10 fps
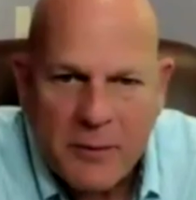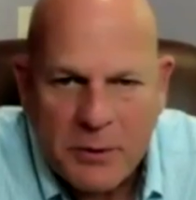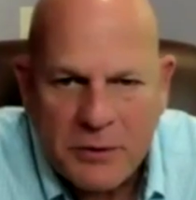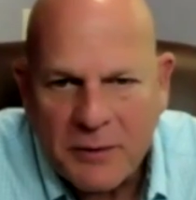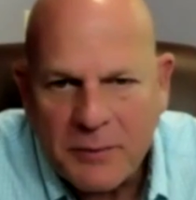would be
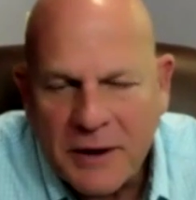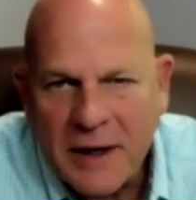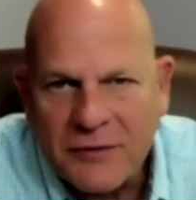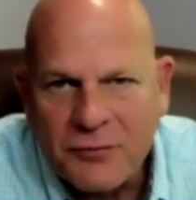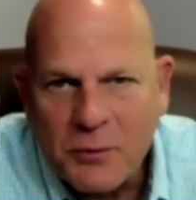something I
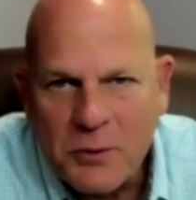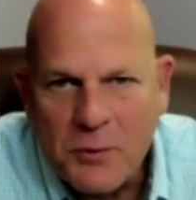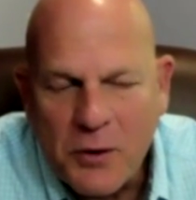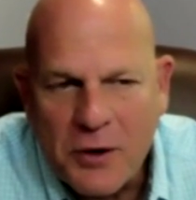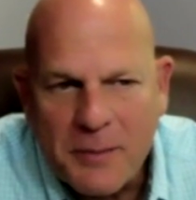guess we would
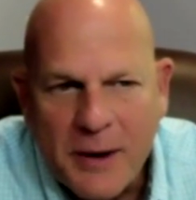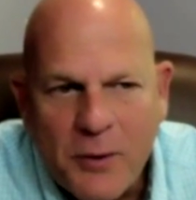worry about.